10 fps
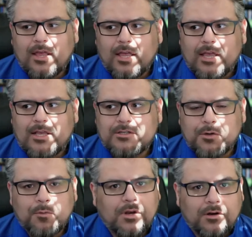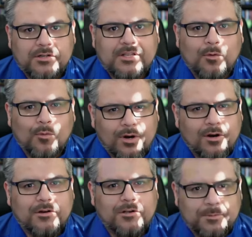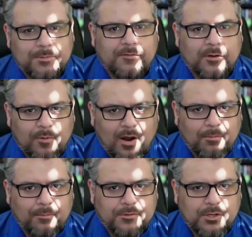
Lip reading: is you want to understand what are their specific problems.